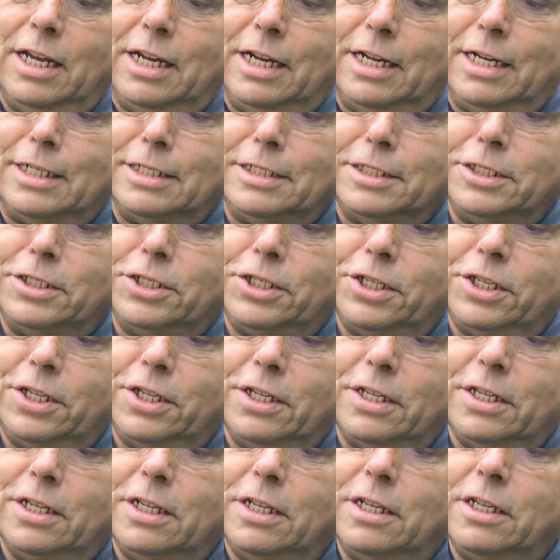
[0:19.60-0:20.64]
and
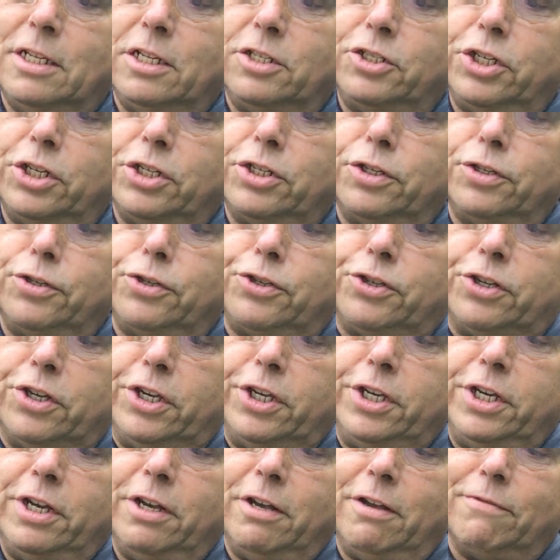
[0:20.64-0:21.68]
as you can
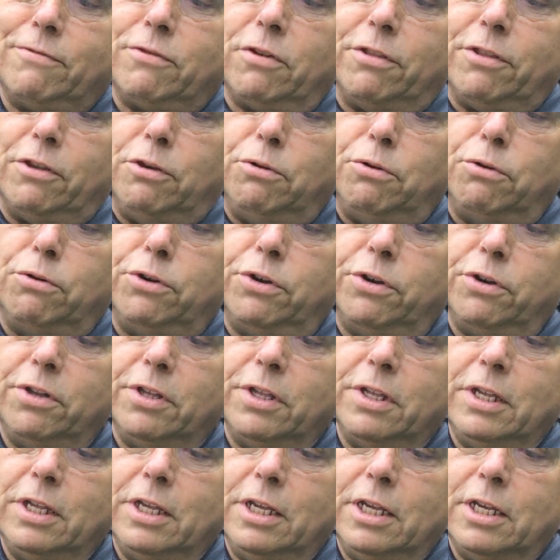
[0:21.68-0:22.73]
see I've got the hook
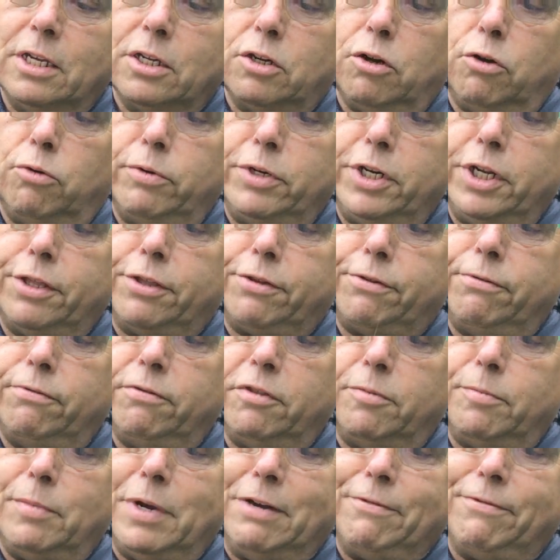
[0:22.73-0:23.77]
going in through
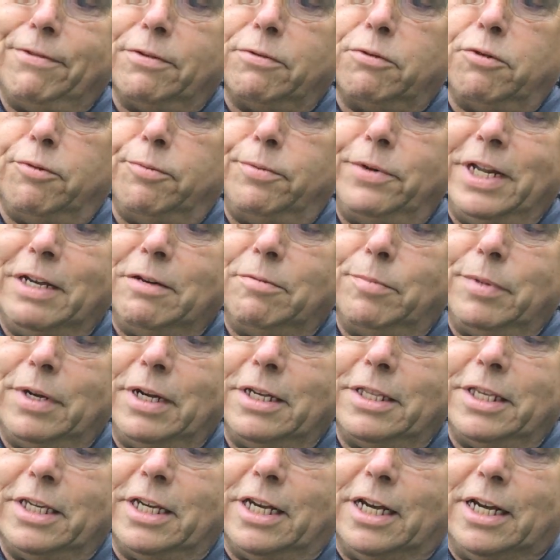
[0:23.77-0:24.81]
the mouth and coming out
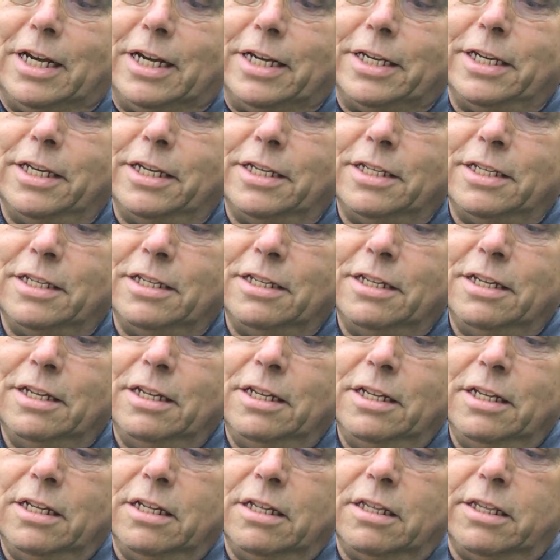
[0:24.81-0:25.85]
by the eye.
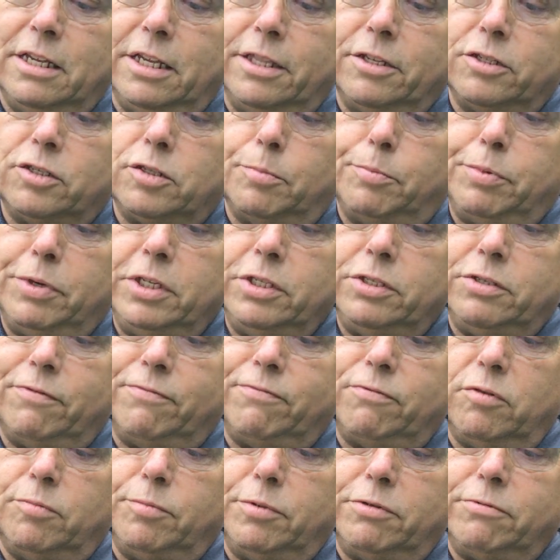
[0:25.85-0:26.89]
Then there's a piece
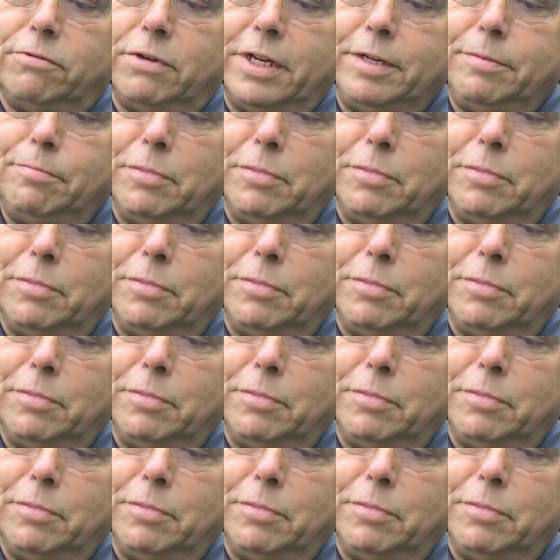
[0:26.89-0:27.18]
of rubber red